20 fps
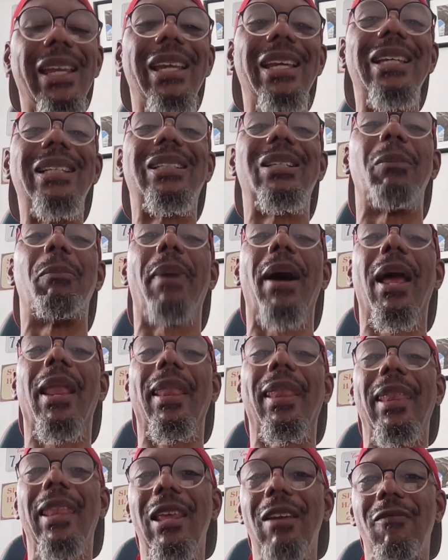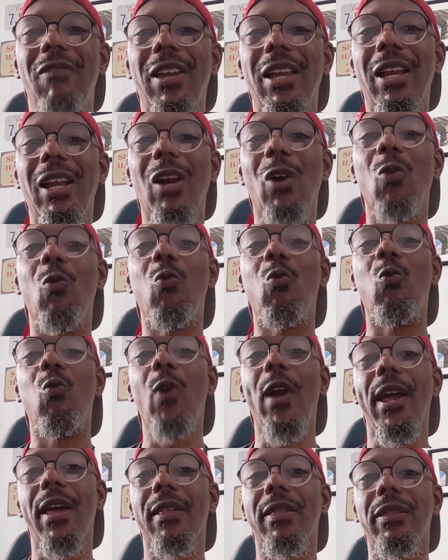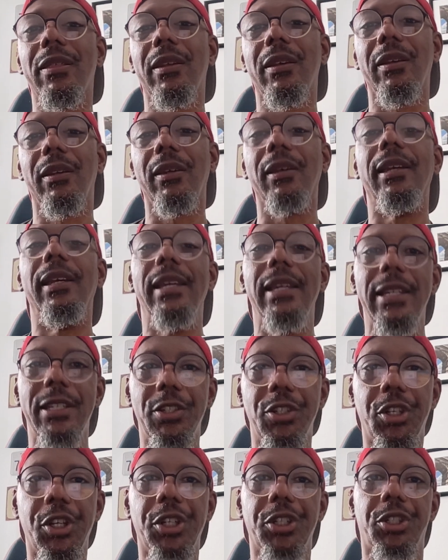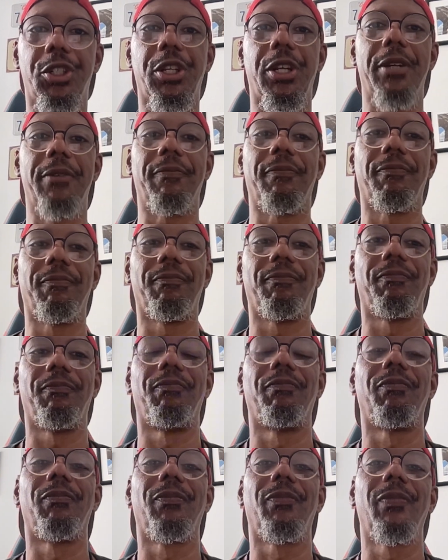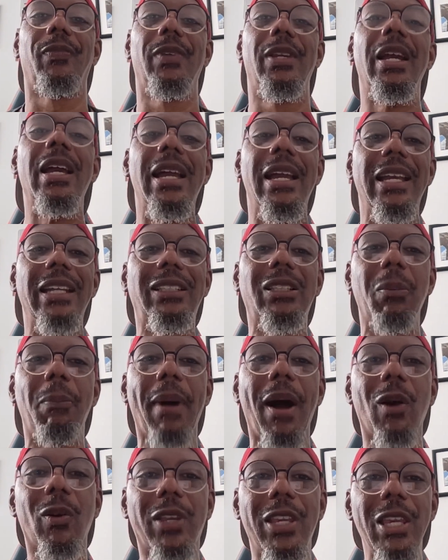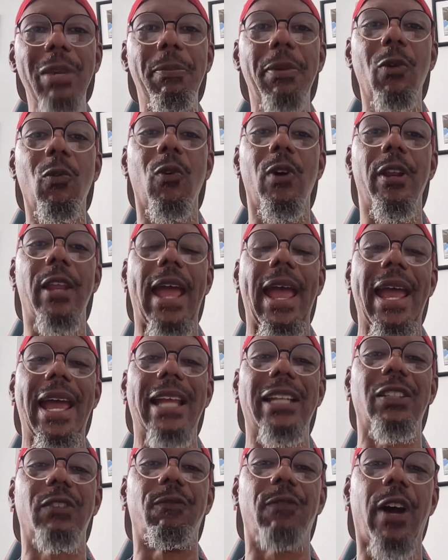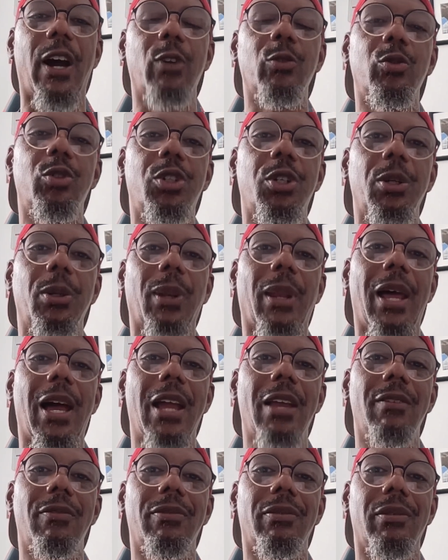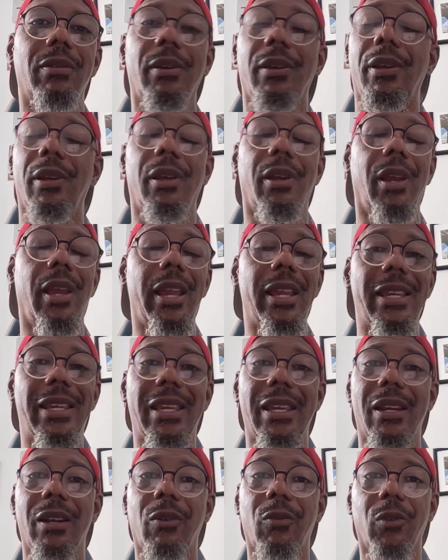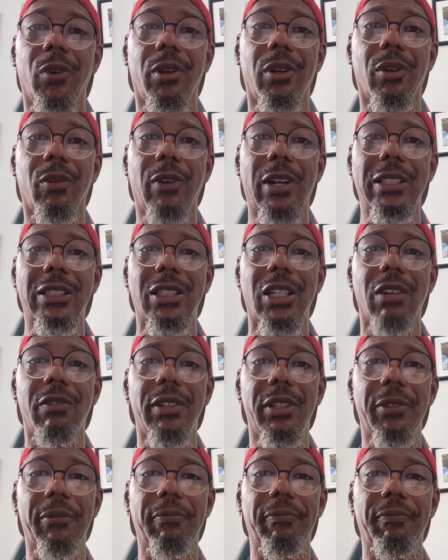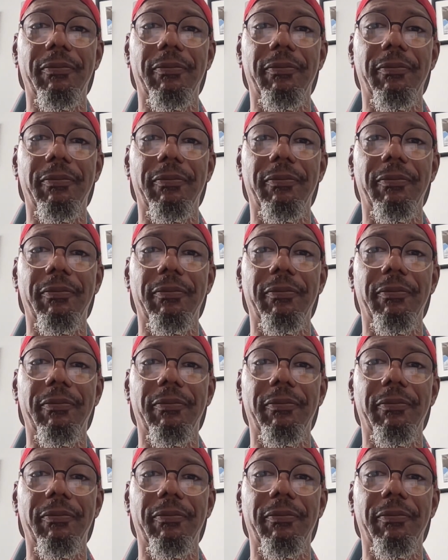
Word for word: It's about living with intention. It's about keeping what adds value to your life and getting rid of the rest of it.